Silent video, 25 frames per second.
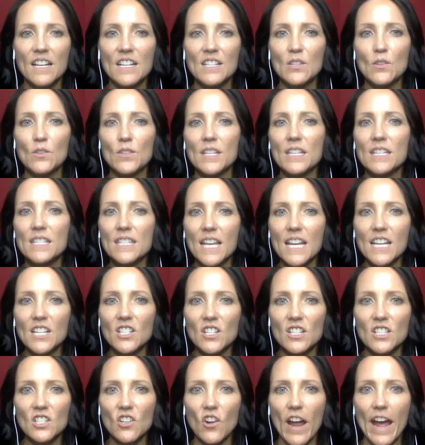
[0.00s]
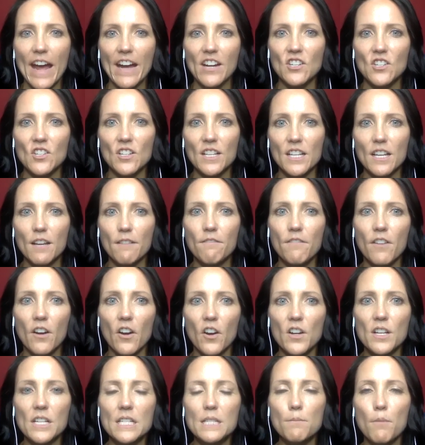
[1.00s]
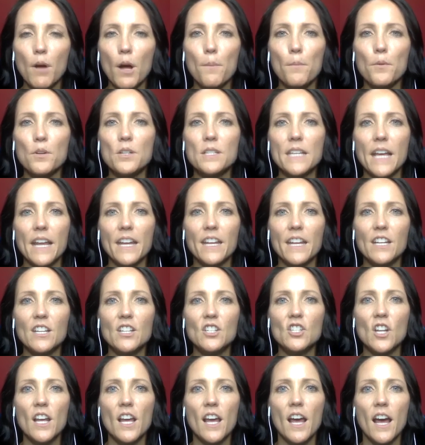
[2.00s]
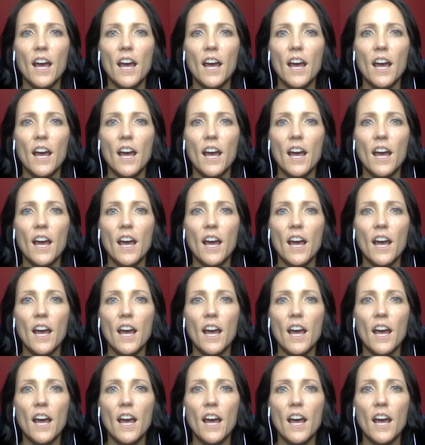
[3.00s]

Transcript: So, sensations are actually a very small percentage